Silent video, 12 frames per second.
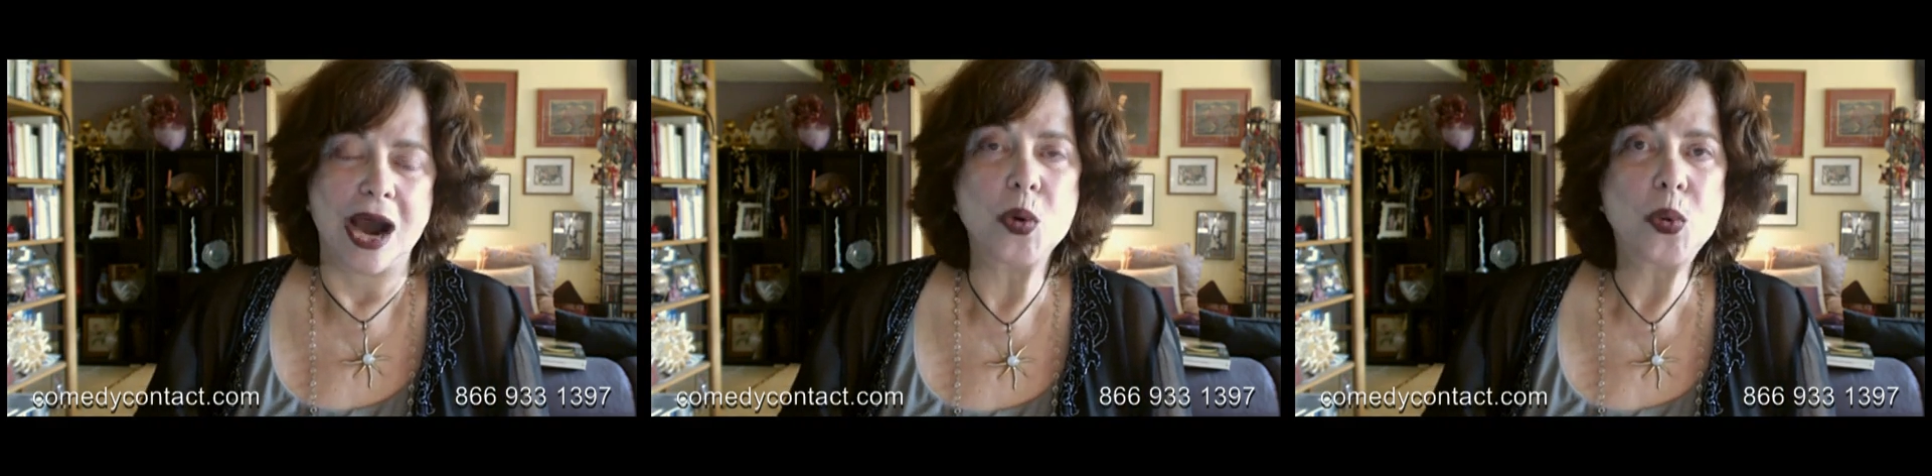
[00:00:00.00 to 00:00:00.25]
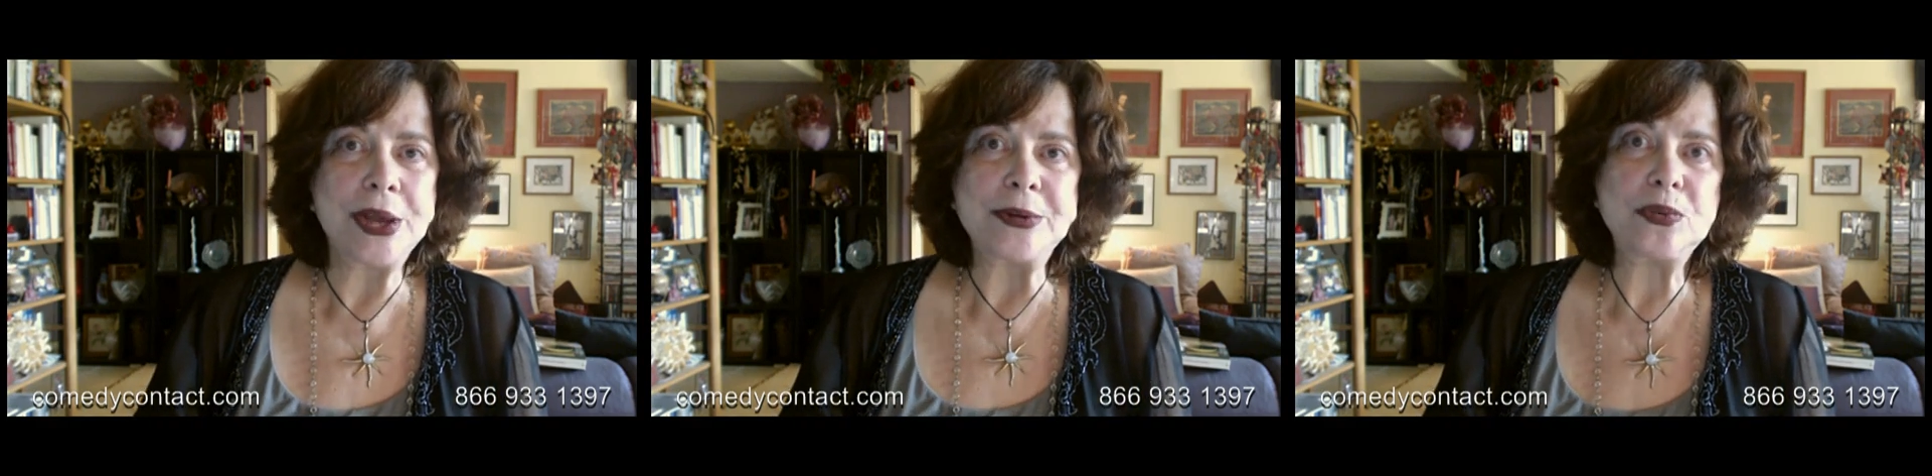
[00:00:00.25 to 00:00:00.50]

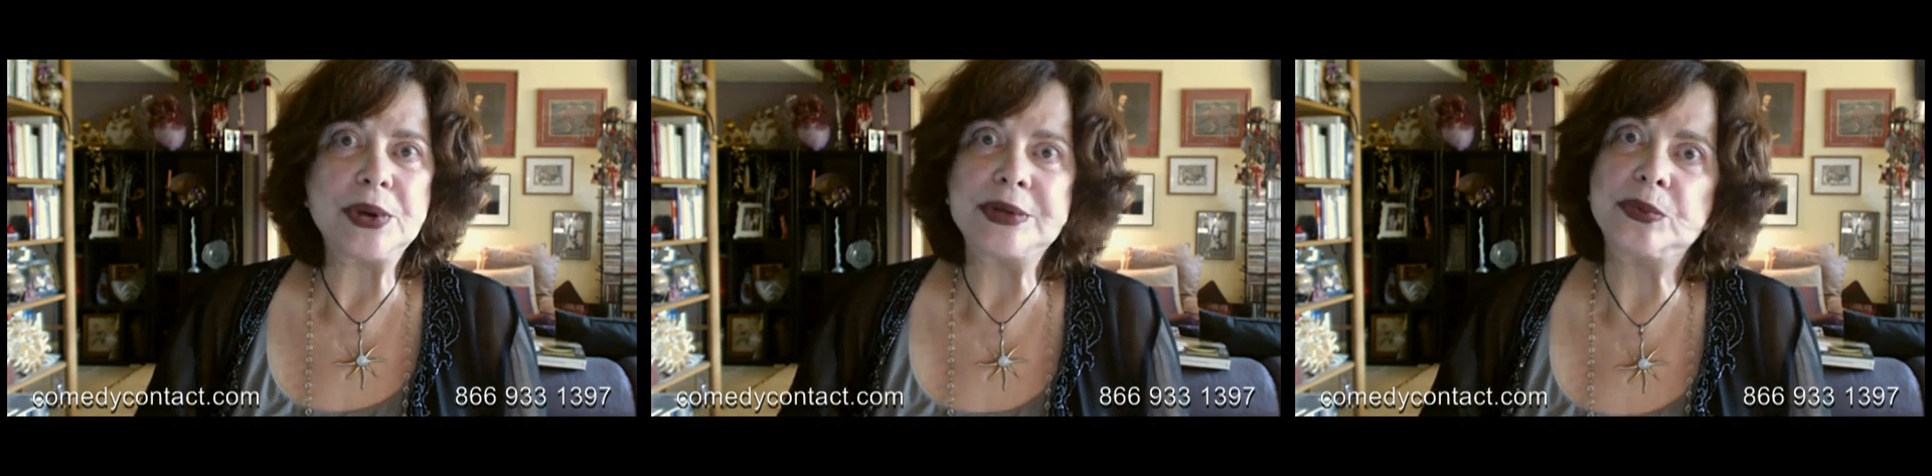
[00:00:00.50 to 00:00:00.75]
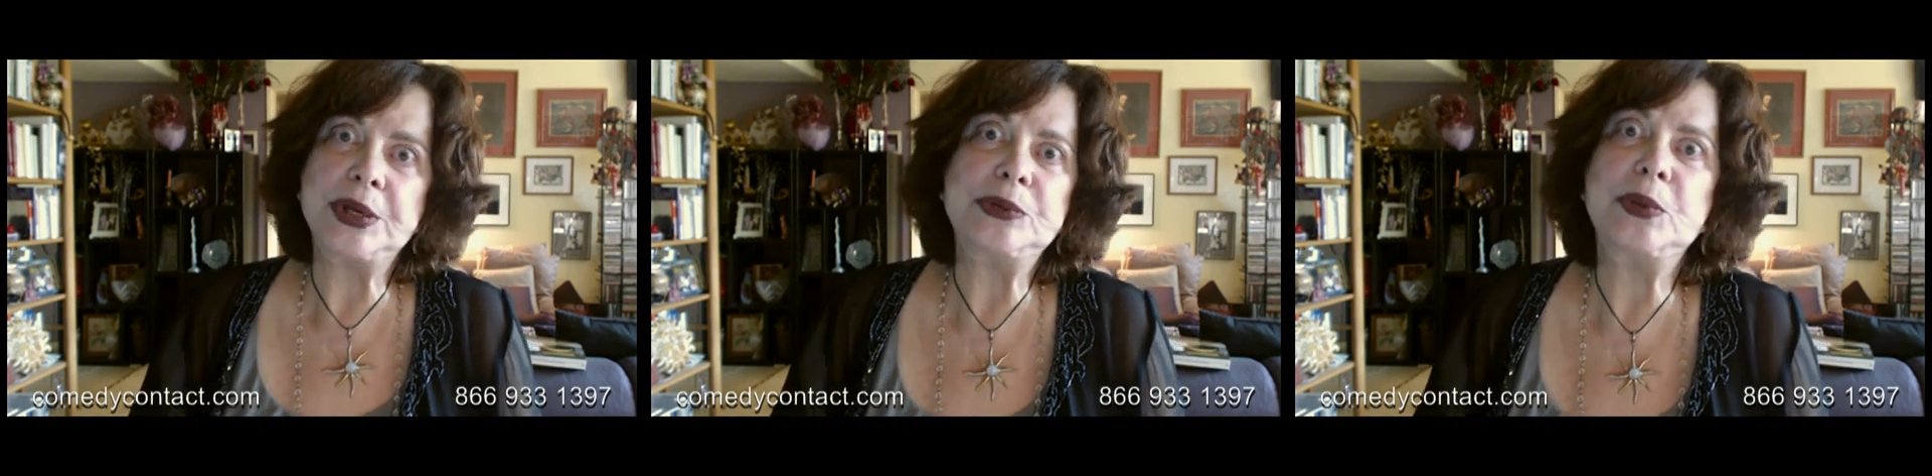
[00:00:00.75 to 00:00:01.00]
a
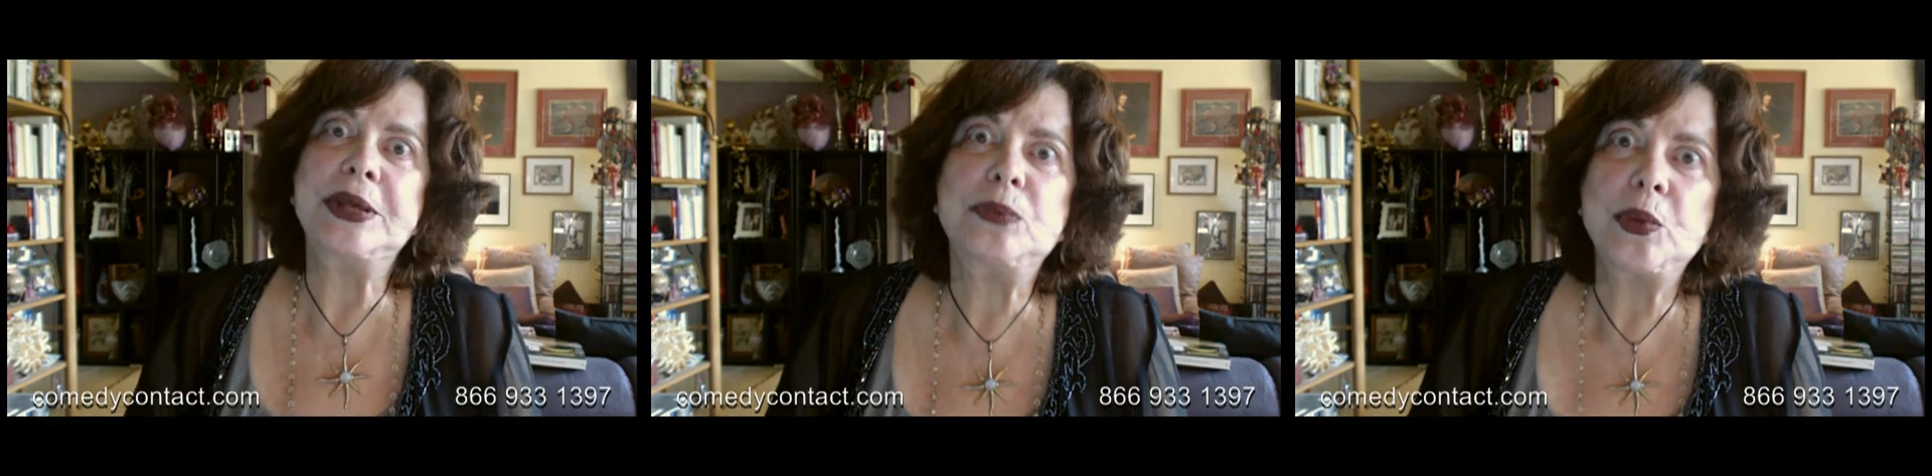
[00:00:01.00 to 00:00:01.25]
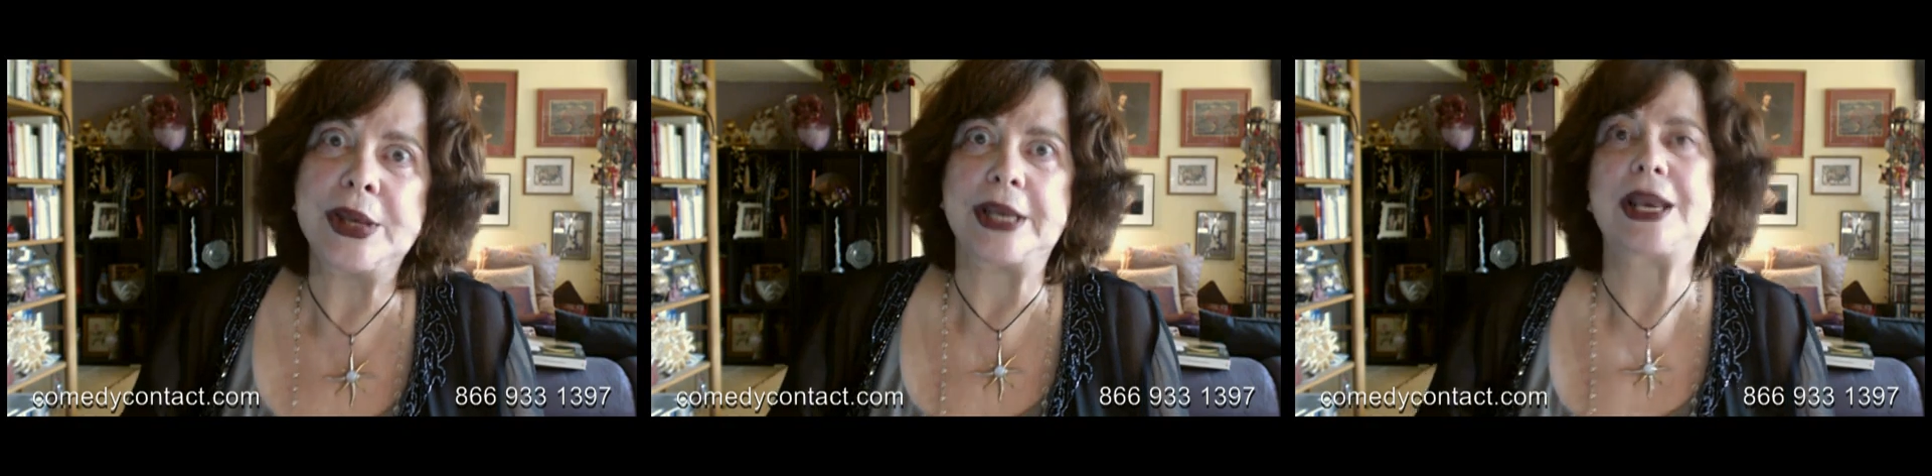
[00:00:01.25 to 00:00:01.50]

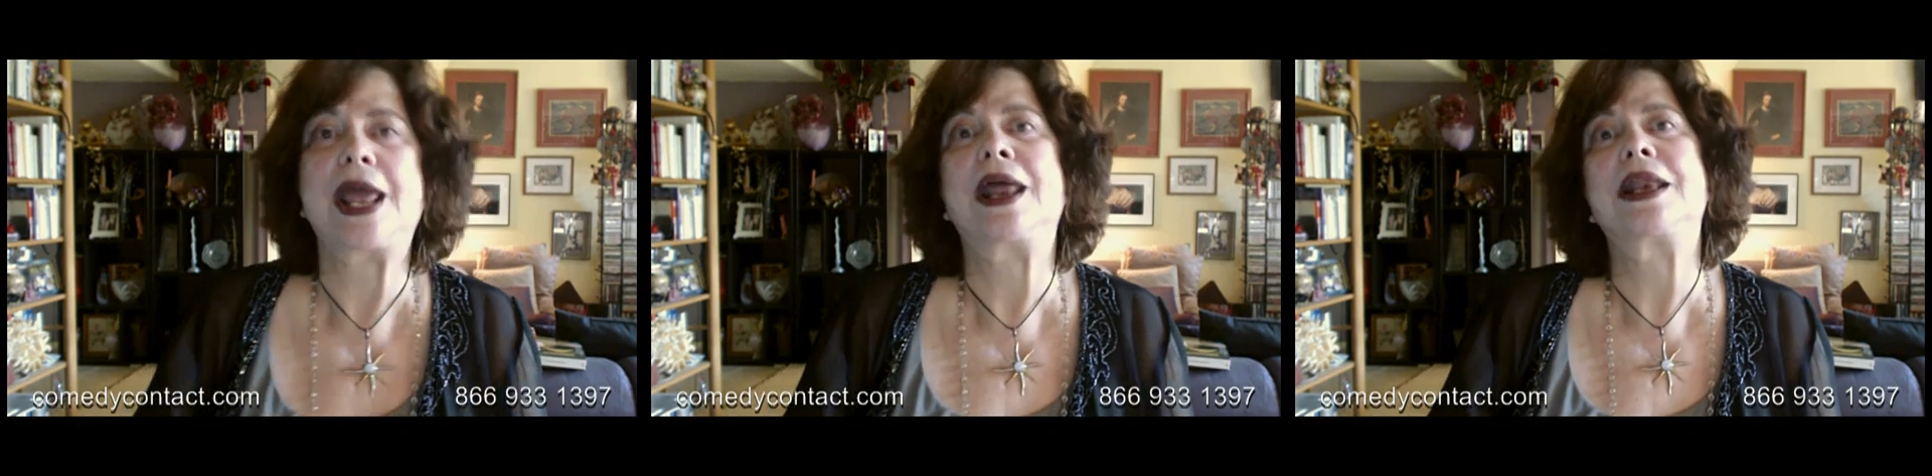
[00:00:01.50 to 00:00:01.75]
win-win-win-win-win.